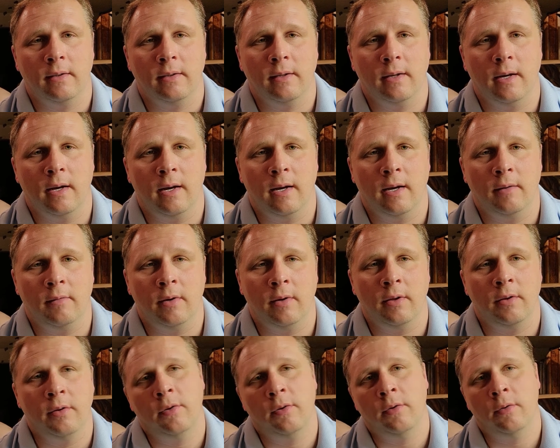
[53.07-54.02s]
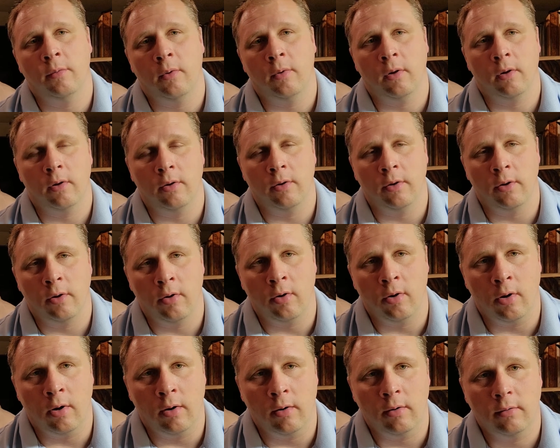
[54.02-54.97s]
I'd rather do the work on the
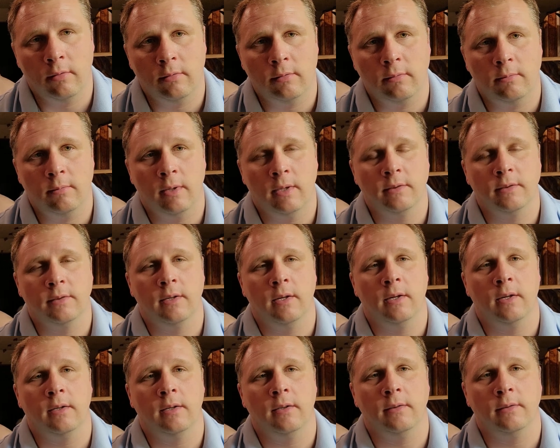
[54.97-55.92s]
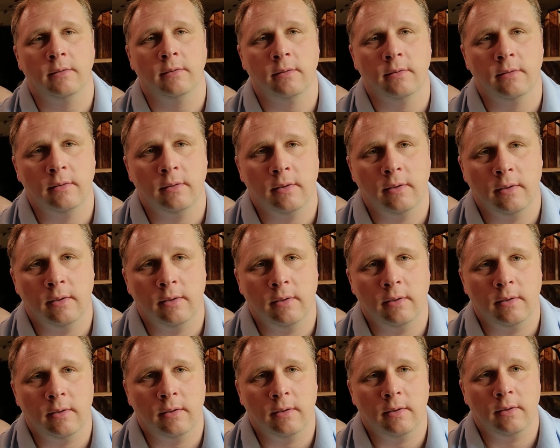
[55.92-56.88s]
car. My son is
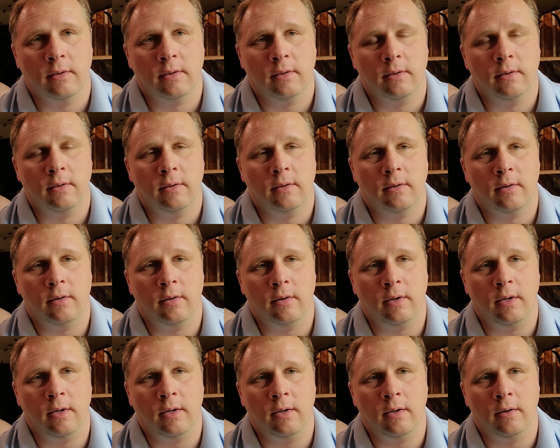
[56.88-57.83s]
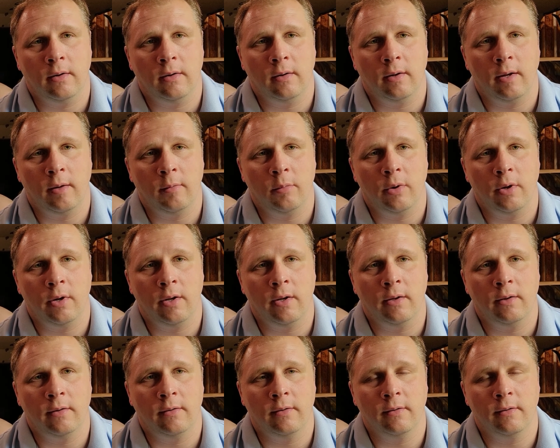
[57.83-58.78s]
on here and had pretty
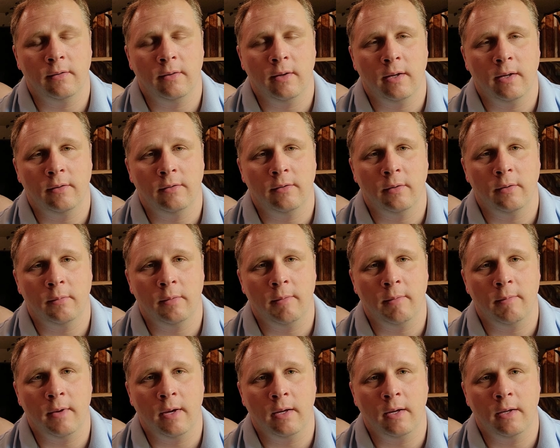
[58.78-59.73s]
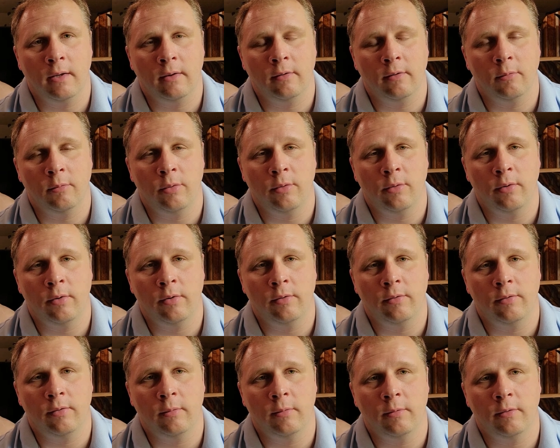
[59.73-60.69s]
good success, so maybe I can get some pointers
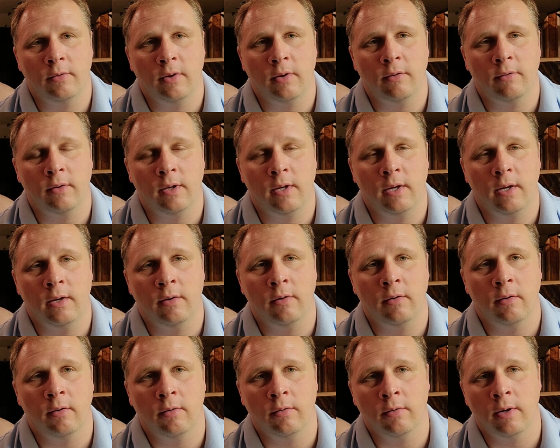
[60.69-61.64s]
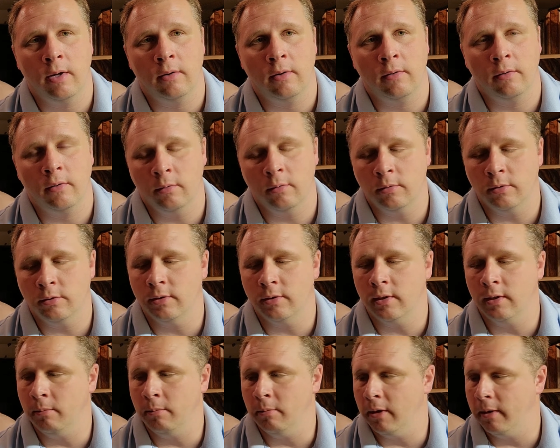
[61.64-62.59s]
from a 17-year-old. I don't know, we'll
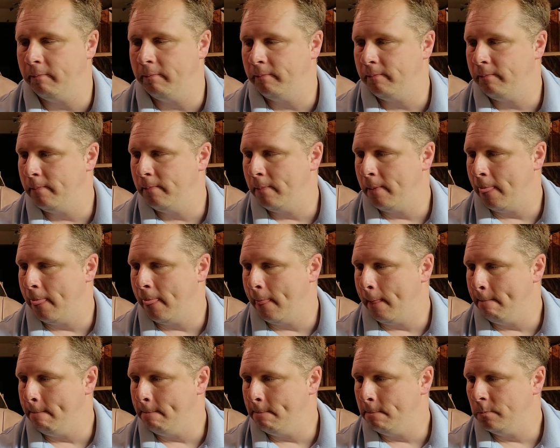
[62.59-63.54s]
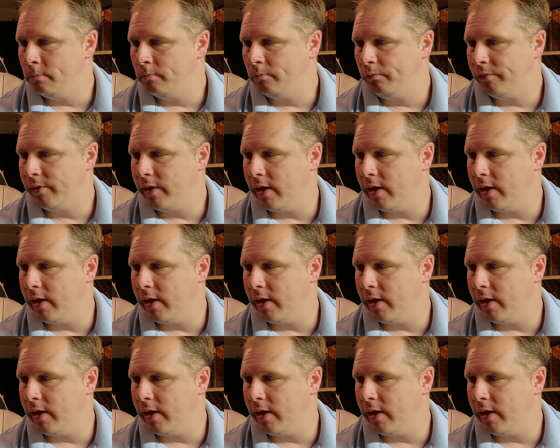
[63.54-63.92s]
see. But